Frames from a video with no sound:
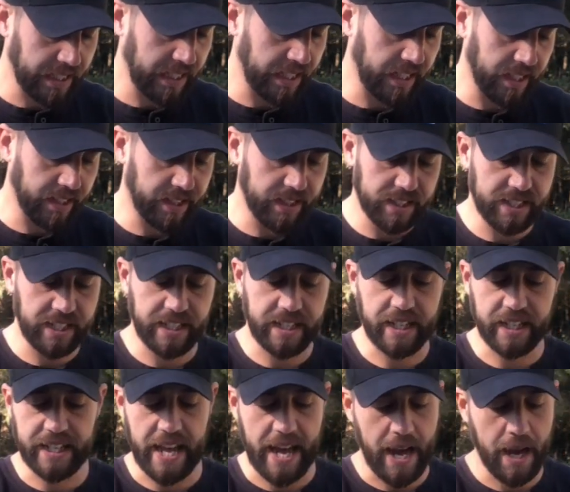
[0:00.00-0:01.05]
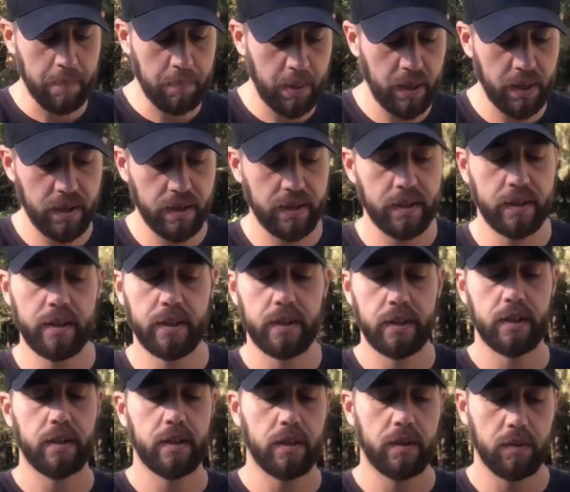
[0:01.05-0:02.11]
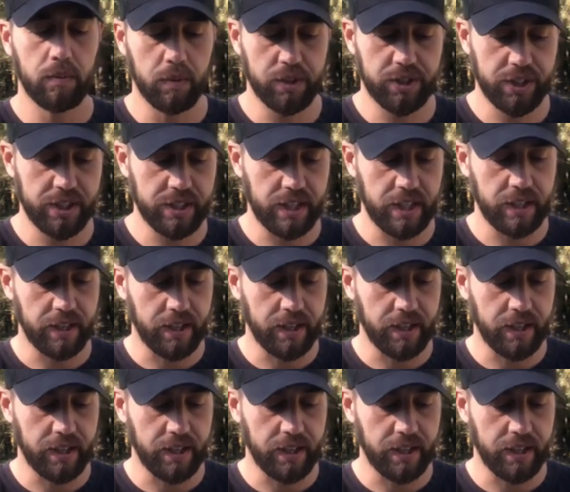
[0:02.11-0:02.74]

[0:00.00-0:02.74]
the Sitka Cap, which is in